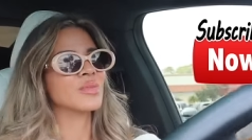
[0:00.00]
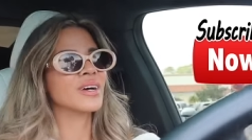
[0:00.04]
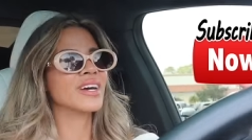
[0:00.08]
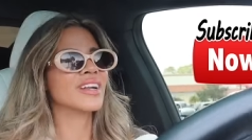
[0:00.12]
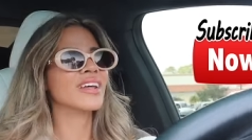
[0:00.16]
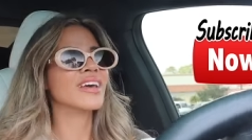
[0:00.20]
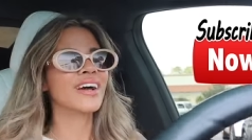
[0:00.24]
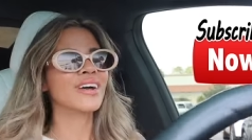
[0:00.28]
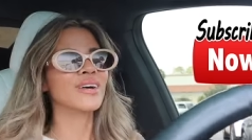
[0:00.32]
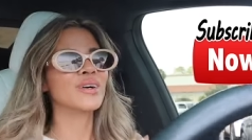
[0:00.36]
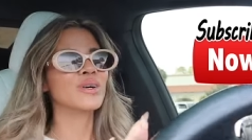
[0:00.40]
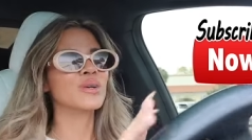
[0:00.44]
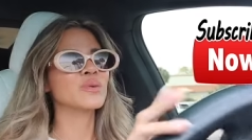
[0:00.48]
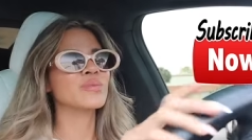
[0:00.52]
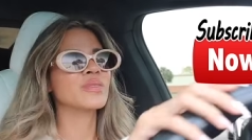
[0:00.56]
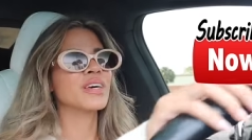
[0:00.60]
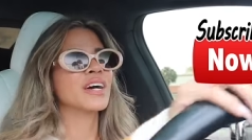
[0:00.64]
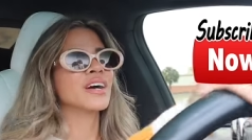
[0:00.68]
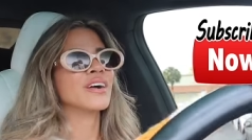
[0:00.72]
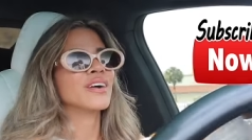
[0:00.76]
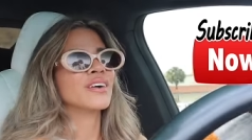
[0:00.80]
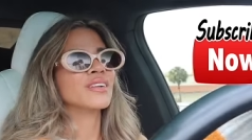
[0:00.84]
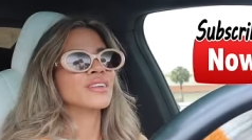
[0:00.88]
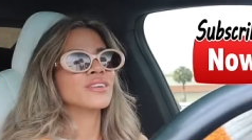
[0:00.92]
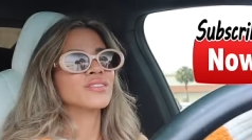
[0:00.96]
But I hope
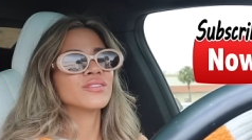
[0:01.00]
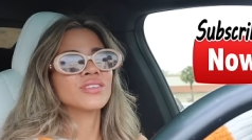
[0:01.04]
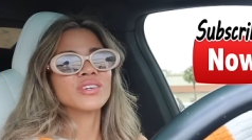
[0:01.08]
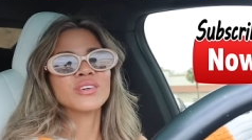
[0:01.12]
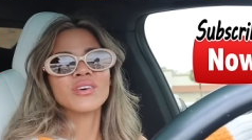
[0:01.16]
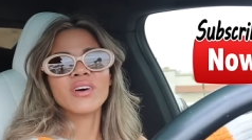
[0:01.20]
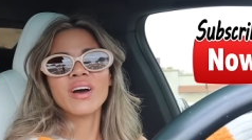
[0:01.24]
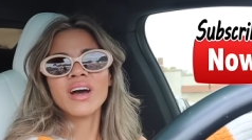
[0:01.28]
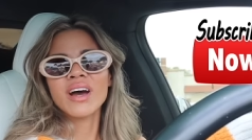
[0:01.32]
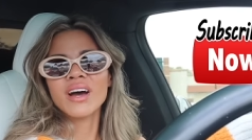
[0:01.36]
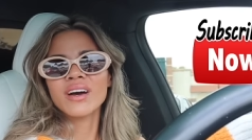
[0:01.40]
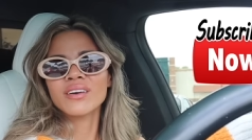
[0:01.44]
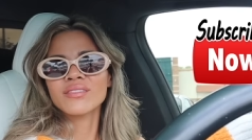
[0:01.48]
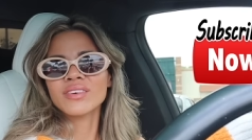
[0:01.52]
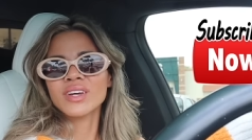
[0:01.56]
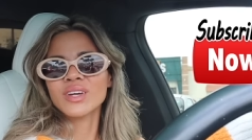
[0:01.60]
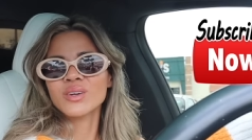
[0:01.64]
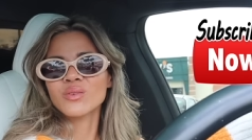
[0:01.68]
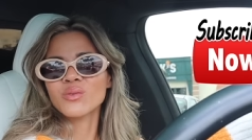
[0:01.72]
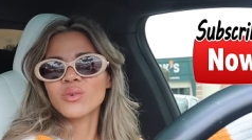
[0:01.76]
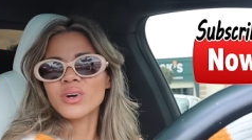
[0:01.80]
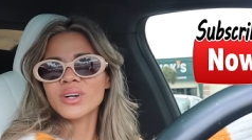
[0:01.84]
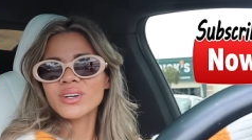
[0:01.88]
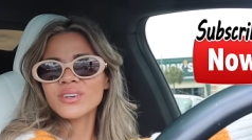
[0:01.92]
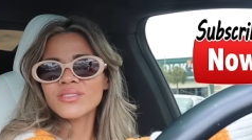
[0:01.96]
that all of you have
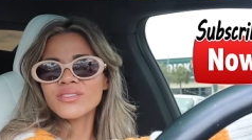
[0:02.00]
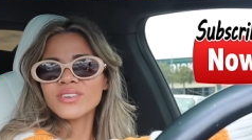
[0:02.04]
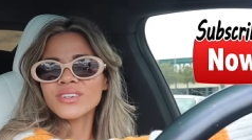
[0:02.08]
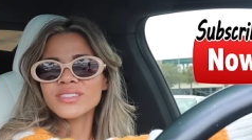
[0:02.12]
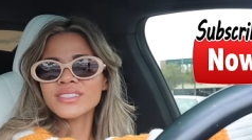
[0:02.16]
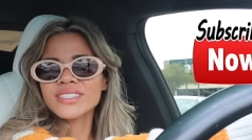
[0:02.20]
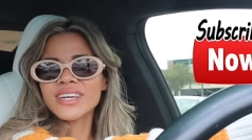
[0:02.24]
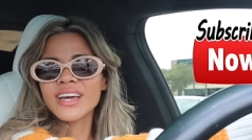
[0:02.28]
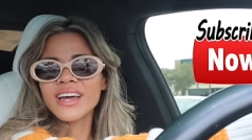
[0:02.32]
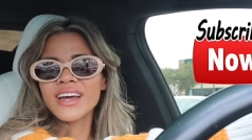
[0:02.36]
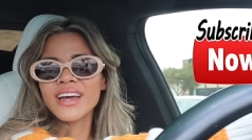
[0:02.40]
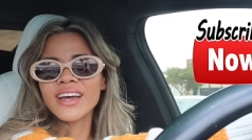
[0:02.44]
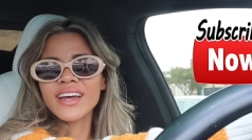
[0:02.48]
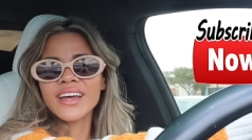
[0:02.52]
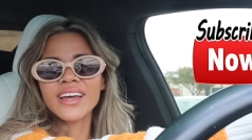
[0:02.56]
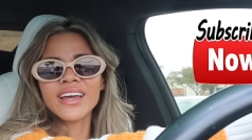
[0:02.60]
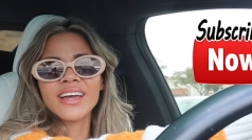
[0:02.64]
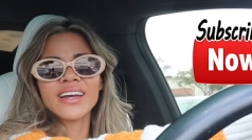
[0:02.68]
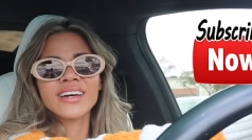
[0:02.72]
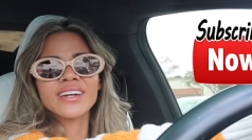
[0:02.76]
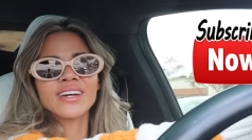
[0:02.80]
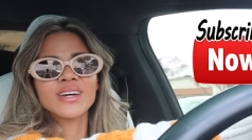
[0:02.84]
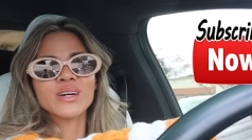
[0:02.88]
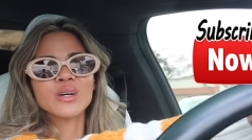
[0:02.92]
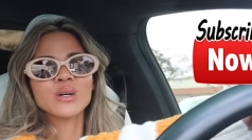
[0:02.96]
a wonderful
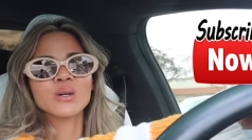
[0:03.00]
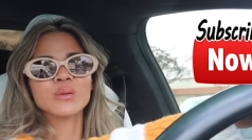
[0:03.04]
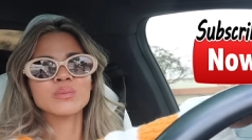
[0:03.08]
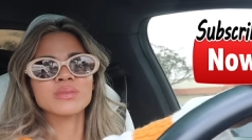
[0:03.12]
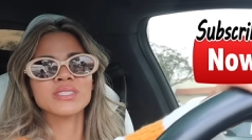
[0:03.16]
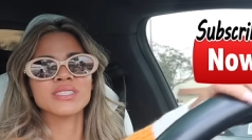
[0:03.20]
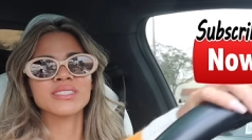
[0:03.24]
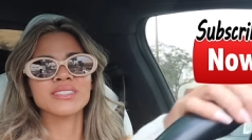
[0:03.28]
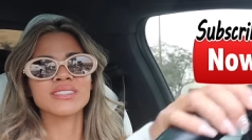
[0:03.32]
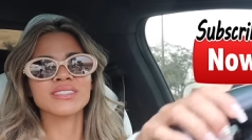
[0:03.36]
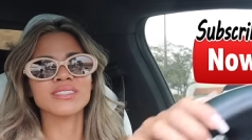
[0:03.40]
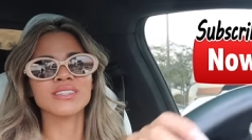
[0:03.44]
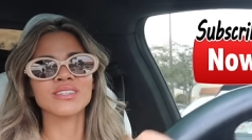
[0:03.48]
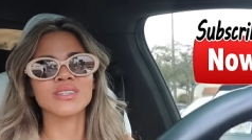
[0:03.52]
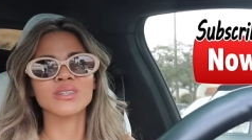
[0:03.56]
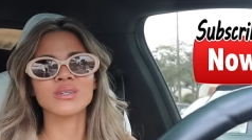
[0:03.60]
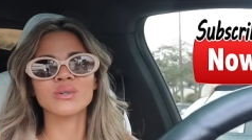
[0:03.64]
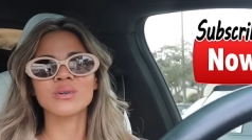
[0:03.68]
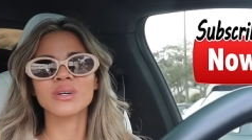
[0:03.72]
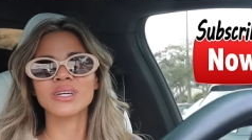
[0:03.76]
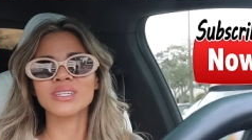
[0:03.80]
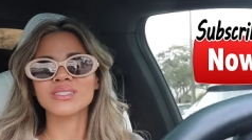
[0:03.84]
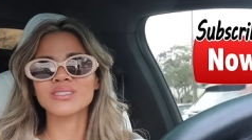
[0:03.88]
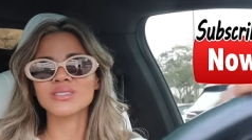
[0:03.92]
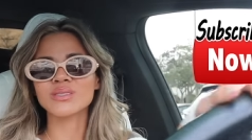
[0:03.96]
day and I hope to see
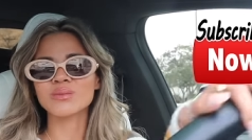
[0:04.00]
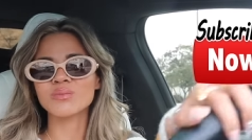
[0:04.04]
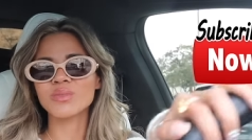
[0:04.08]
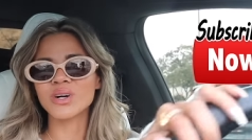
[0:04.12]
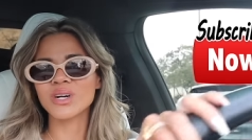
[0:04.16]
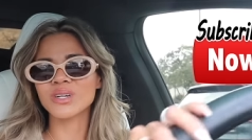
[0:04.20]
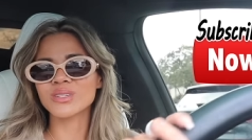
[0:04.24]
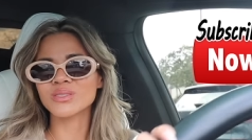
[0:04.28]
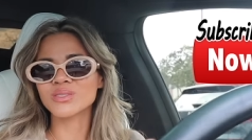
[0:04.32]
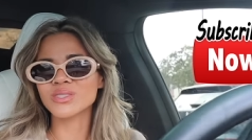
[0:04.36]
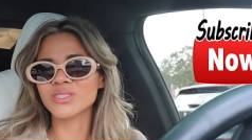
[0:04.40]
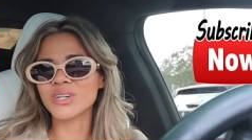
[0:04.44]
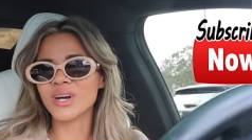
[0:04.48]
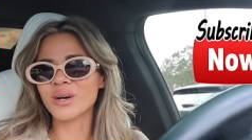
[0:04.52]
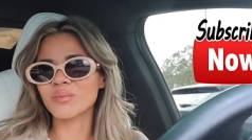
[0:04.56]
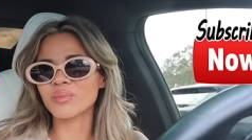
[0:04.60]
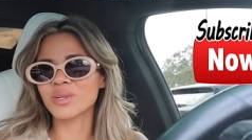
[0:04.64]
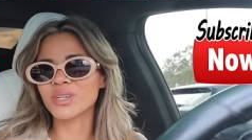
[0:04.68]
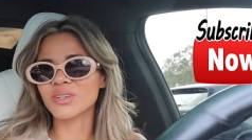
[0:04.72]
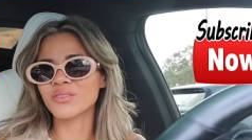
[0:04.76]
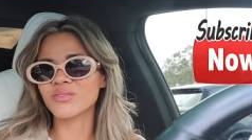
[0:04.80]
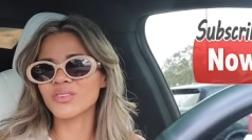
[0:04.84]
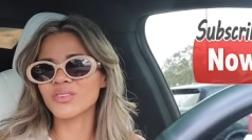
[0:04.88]
you in tomorrow's shopping